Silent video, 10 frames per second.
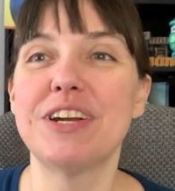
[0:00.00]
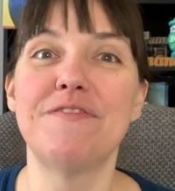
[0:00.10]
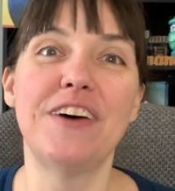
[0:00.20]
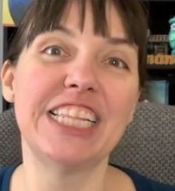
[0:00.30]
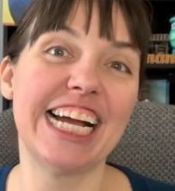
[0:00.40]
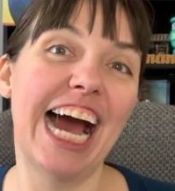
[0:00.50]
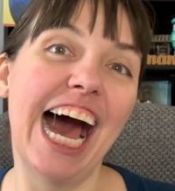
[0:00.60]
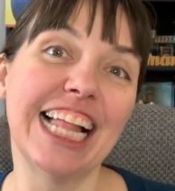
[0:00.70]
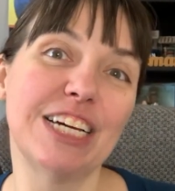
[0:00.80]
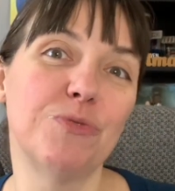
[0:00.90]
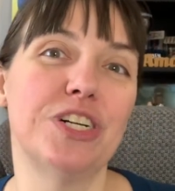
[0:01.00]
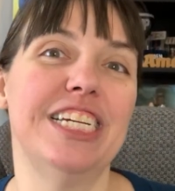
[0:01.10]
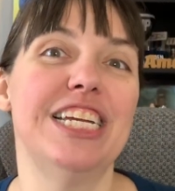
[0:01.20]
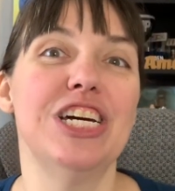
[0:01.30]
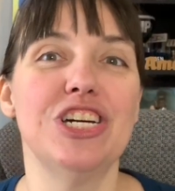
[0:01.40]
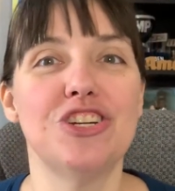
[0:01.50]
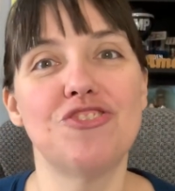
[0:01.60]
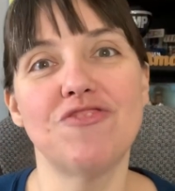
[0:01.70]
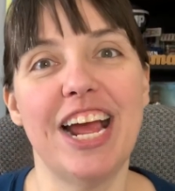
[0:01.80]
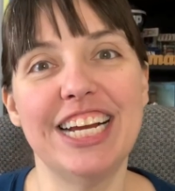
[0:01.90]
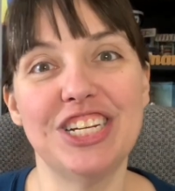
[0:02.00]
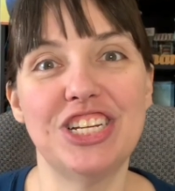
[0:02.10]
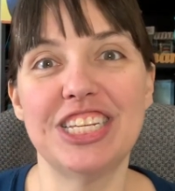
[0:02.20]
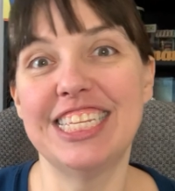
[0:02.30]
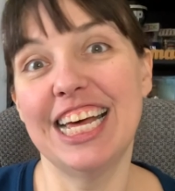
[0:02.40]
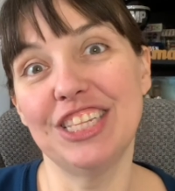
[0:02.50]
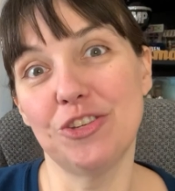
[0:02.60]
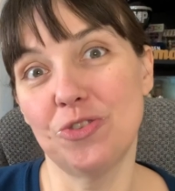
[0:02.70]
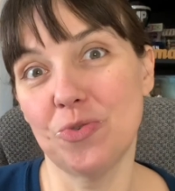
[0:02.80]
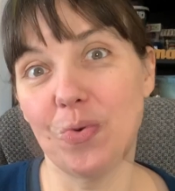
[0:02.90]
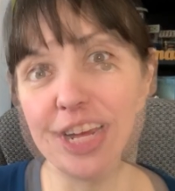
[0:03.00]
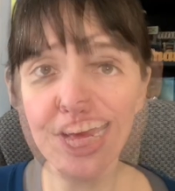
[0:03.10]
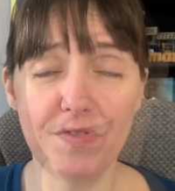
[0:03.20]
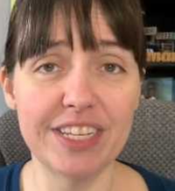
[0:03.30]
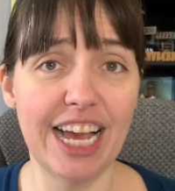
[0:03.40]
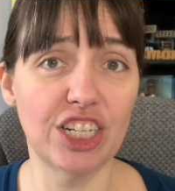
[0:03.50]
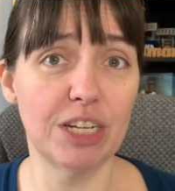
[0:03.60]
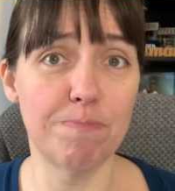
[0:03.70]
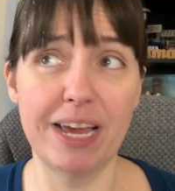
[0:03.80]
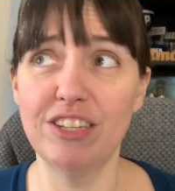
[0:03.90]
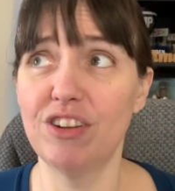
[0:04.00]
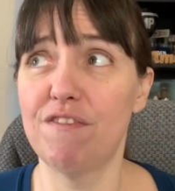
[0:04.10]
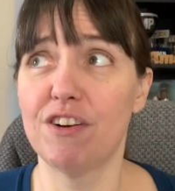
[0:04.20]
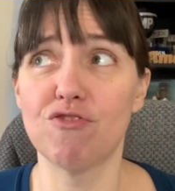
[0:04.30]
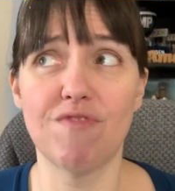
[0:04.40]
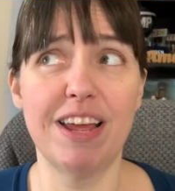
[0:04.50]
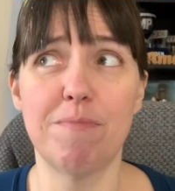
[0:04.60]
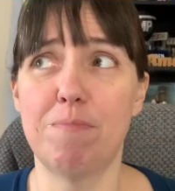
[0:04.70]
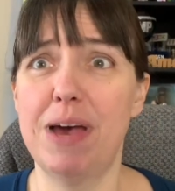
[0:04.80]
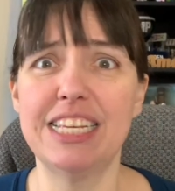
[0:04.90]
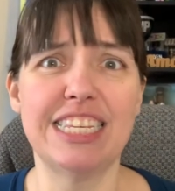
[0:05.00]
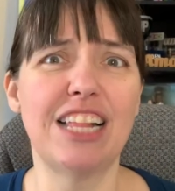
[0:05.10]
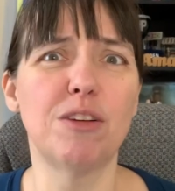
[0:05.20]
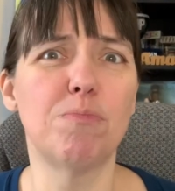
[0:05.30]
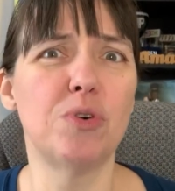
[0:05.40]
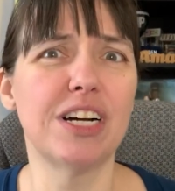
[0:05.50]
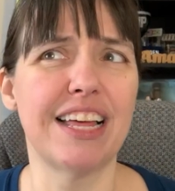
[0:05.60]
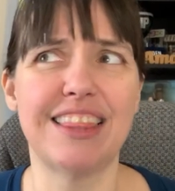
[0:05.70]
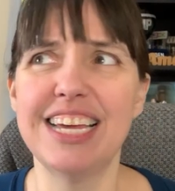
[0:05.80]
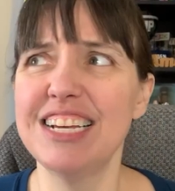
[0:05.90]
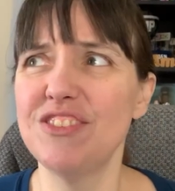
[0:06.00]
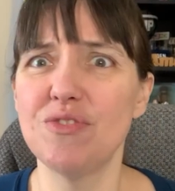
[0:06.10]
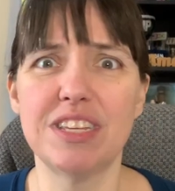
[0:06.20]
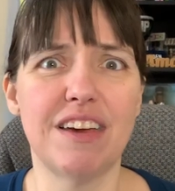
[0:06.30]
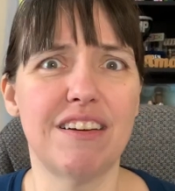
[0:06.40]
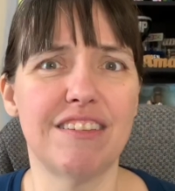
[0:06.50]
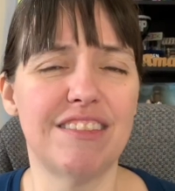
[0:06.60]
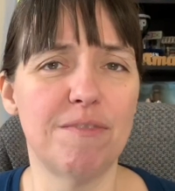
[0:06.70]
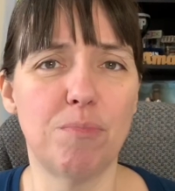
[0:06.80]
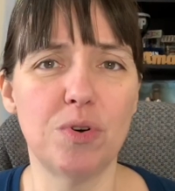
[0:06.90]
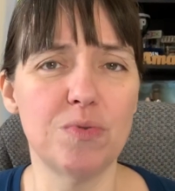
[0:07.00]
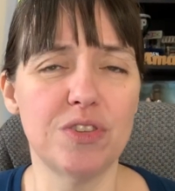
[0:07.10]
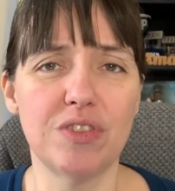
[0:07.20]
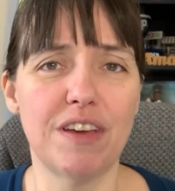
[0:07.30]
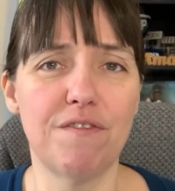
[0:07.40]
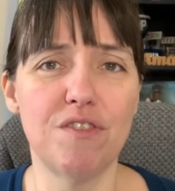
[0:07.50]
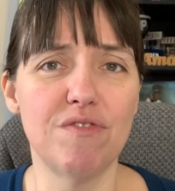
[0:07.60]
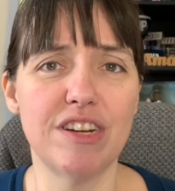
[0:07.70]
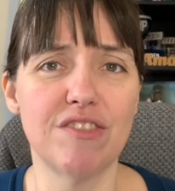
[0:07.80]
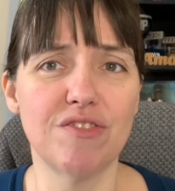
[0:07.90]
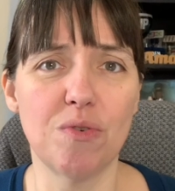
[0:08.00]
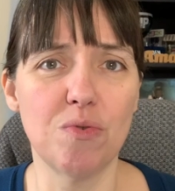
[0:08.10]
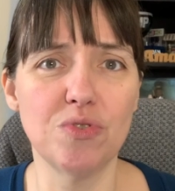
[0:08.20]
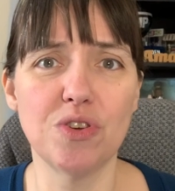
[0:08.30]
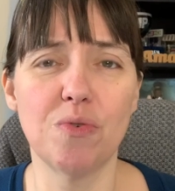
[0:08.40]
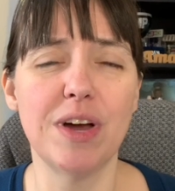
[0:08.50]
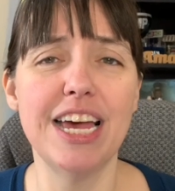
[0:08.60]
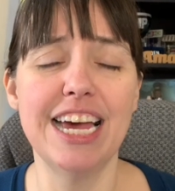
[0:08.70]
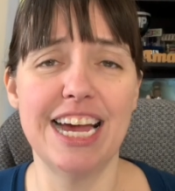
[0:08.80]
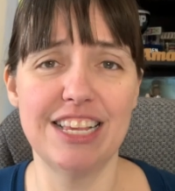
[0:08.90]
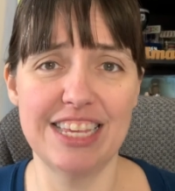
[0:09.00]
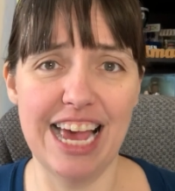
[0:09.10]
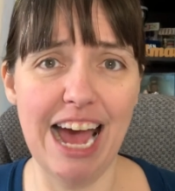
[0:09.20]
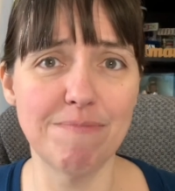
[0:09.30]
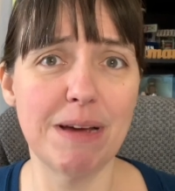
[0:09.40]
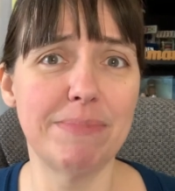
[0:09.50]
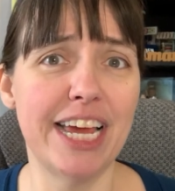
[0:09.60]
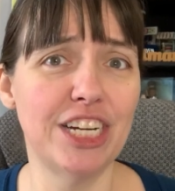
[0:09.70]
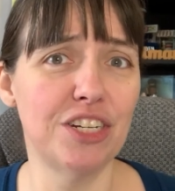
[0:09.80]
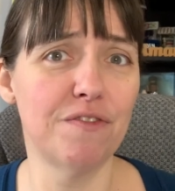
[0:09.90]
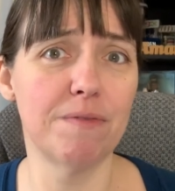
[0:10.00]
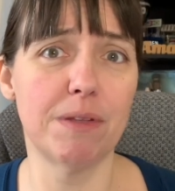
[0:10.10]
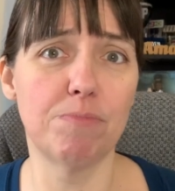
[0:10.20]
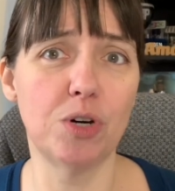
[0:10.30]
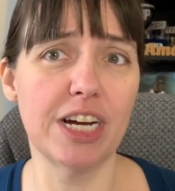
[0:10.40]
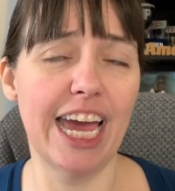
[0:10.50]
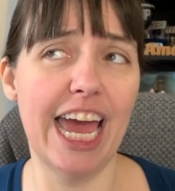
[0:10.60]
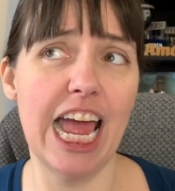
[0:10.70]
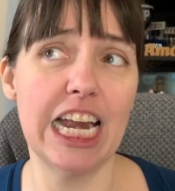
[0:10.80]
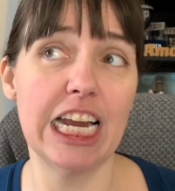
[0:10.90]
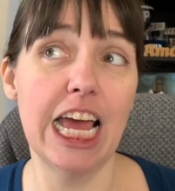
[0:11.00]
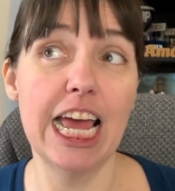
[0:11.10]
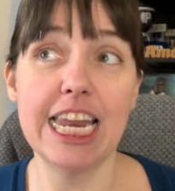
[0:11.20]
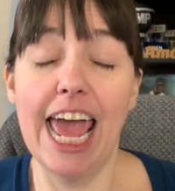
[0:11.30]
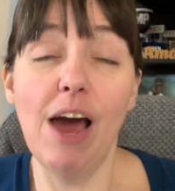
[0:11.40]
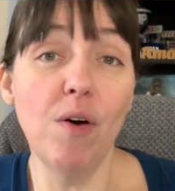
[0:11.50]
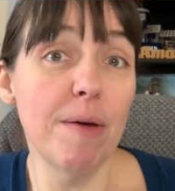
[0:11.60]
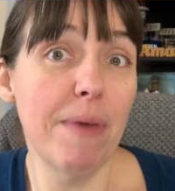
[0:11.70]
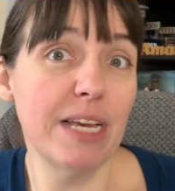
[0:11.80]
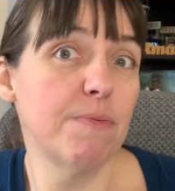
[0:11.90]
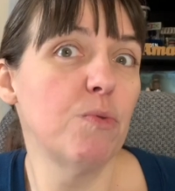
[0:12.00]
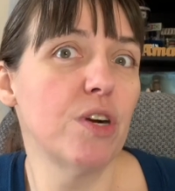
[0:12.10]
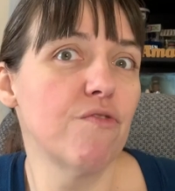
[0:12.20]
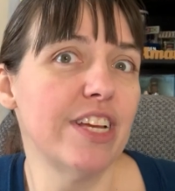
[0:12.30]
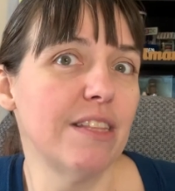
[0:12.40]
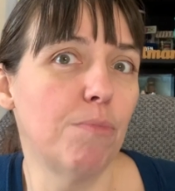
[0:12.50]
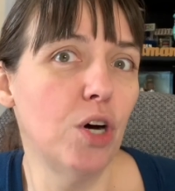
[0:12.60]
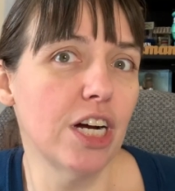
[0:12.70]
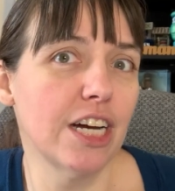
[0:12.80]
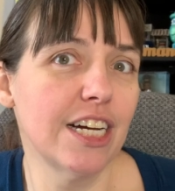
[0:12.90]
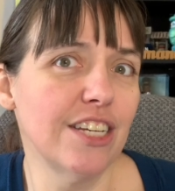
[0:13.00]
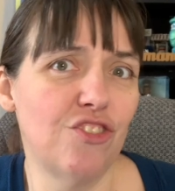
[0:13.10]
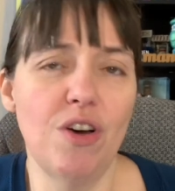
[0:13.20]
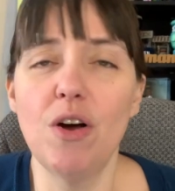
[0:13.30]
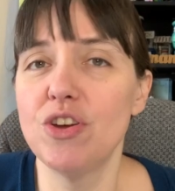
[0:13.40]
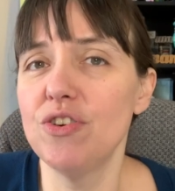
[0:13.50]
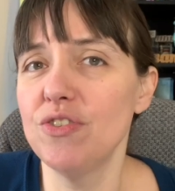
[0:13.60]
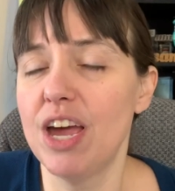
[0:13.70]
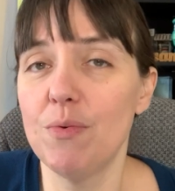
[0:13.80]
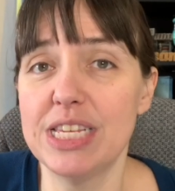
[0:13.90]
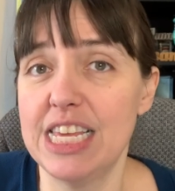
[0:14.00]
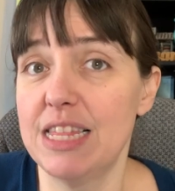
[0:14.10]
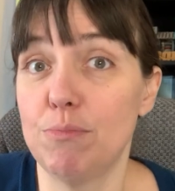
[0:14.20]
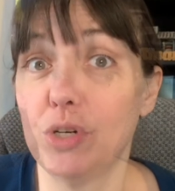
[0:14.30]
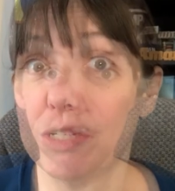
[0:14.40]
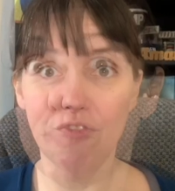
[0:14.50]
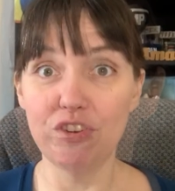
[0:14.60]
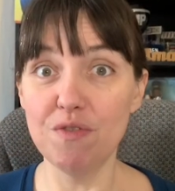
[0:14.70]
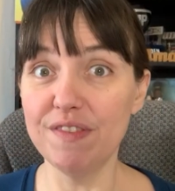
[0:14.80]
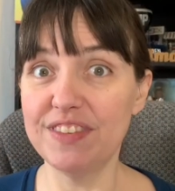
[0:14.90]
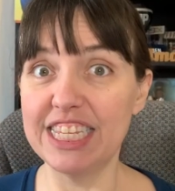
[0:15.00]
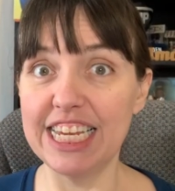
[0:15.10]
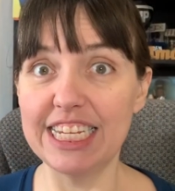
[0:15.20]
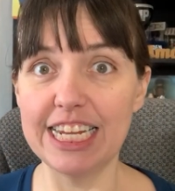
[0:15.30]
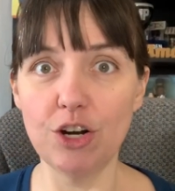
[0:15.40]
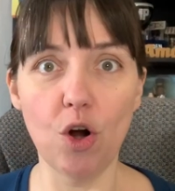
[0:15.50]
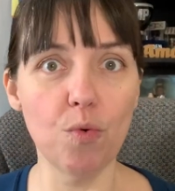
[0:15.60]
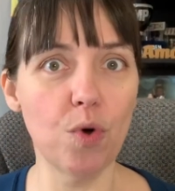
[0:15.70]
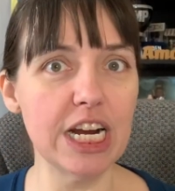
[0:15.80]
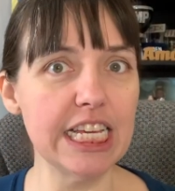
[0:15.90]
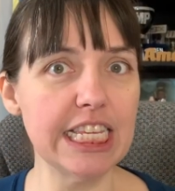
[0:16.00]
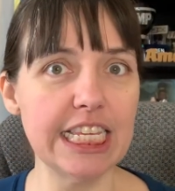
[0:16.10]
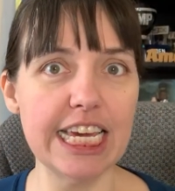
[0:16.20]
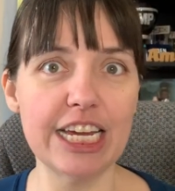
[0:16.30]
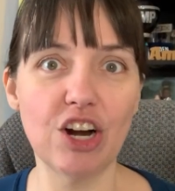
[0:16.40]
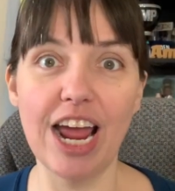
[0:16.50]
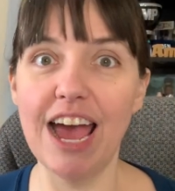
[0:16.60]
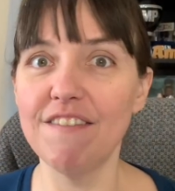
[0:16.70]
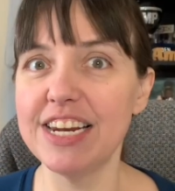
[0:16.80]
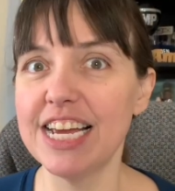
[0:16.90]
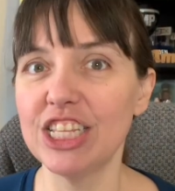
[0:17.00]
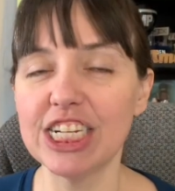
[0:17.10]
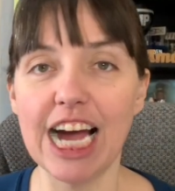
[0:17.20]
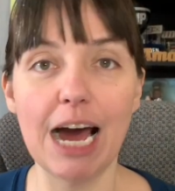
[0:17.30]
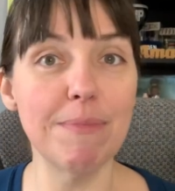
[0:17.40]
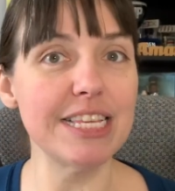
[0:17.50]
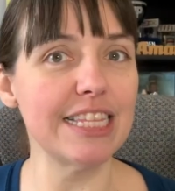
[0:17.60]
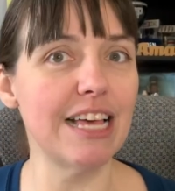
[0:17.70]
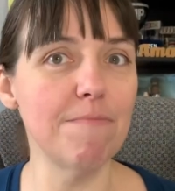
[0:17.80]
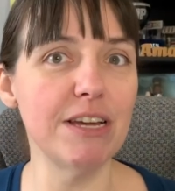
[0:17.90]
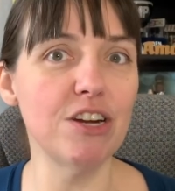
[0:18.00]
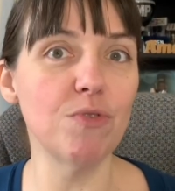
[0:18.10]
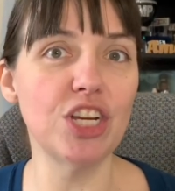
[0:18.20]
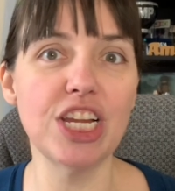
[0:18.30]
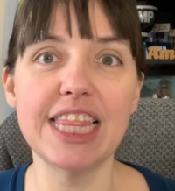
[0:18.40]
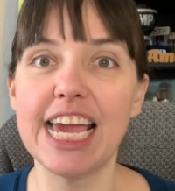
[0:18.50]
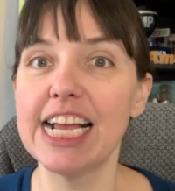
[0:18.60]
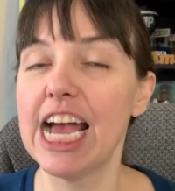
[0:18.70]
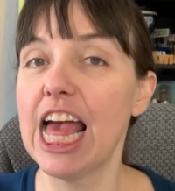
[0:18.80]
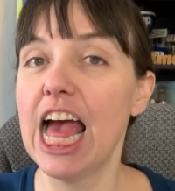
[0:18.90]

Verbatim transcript: It felt like Hollywood trying to just tell the story. It is actually based off a great bestseller book. I think it's only the book was only a few years old, so it's an adaptation from the book, and now it makes me want to read the book, because y'all, you know, they always say the book is bad. If you have seen it or want to see it or have any other comments, let me know what you think.